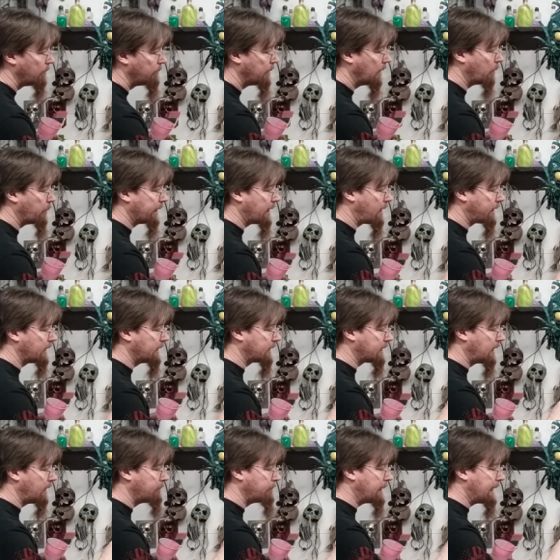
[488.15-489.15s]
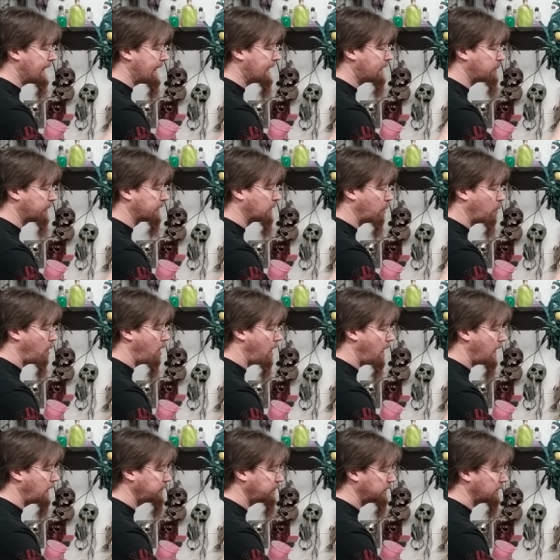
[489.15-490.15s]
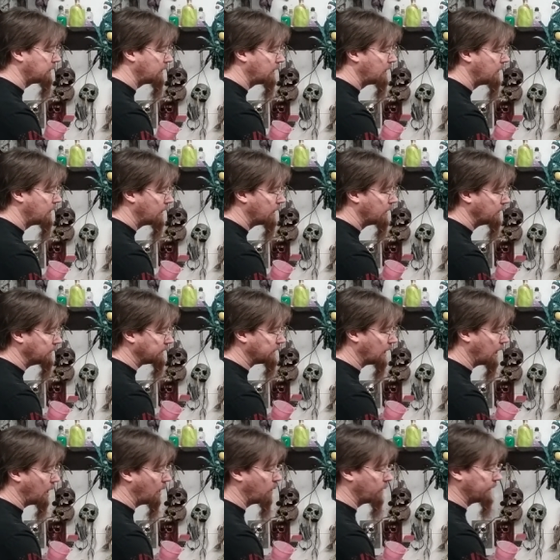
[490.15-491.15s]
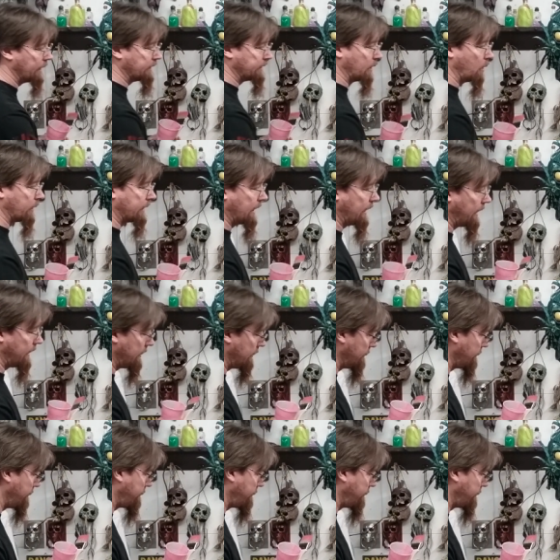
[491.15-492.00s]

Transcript: But we are going to come back with a wash, so it's okay.